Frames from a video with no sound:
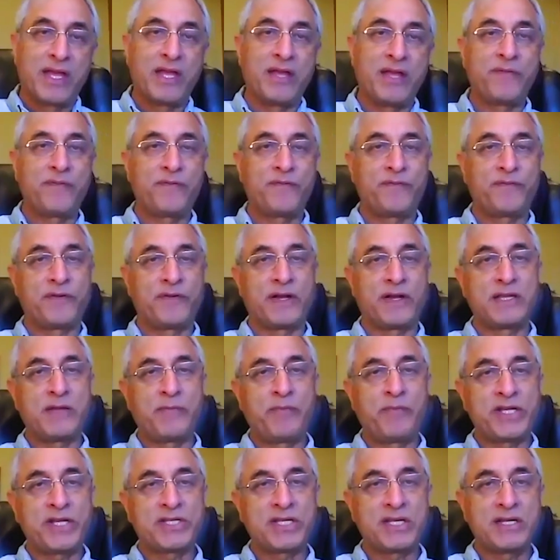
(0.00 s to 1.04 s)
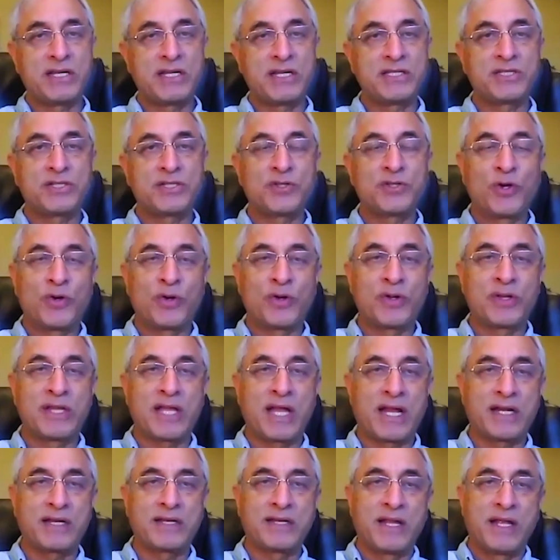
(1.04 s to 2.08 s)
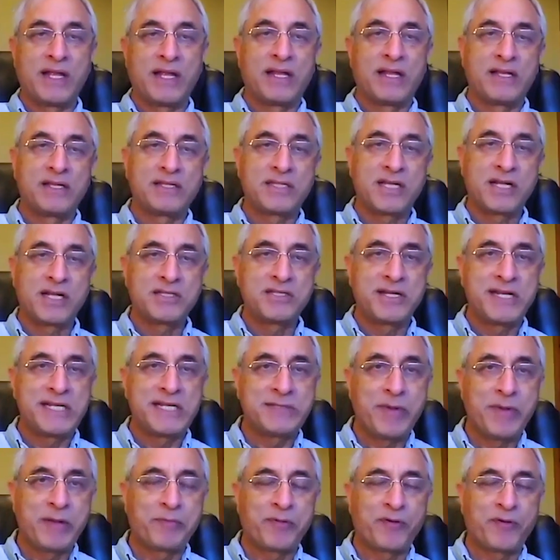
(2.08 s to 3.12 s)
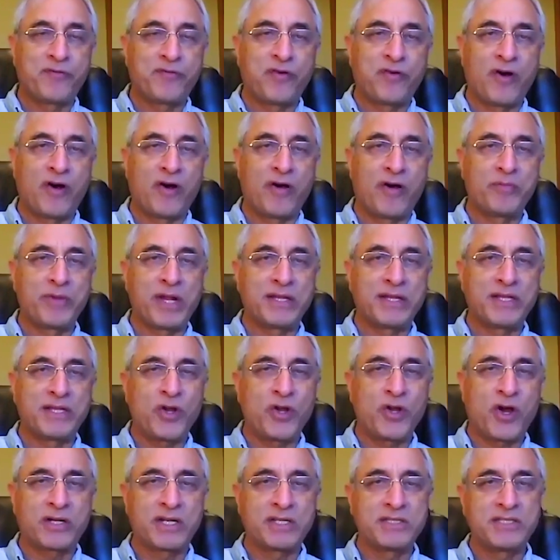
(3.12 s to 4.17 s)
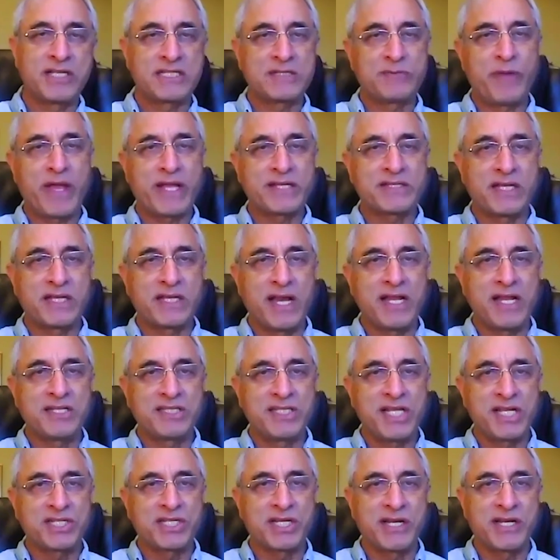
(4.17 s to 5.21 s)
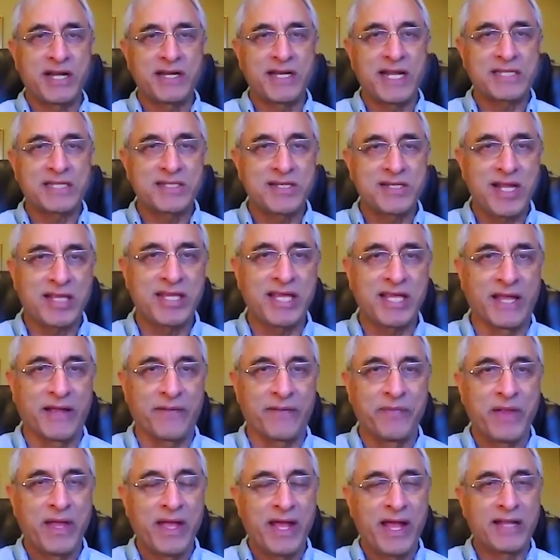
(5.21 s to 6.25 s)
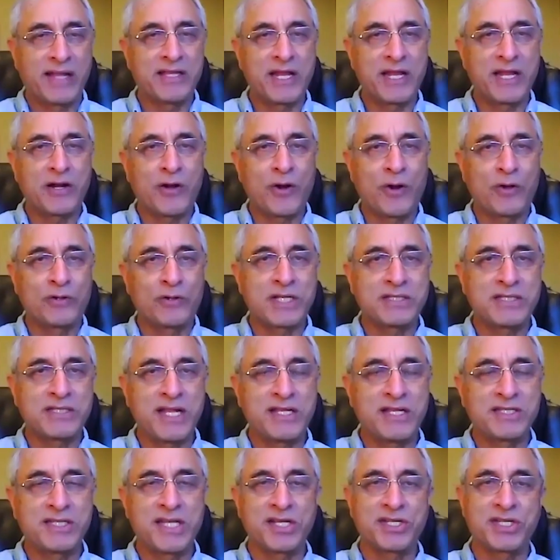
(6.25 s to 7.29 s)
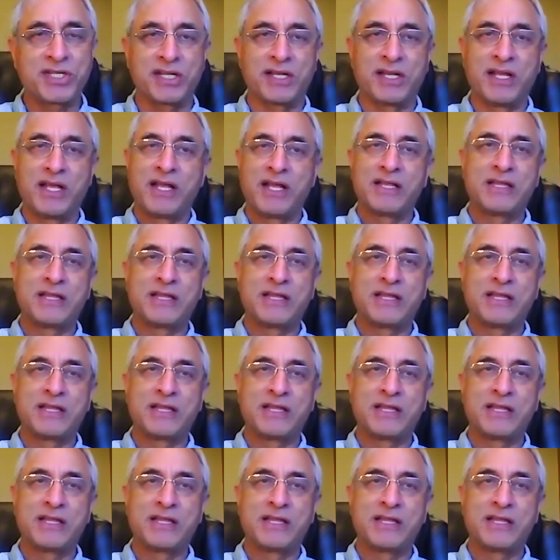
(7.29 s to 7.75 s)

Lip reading: If the patient is told that surgery is being performed and the doctor just makes an incision and does nothing and then closes the incision,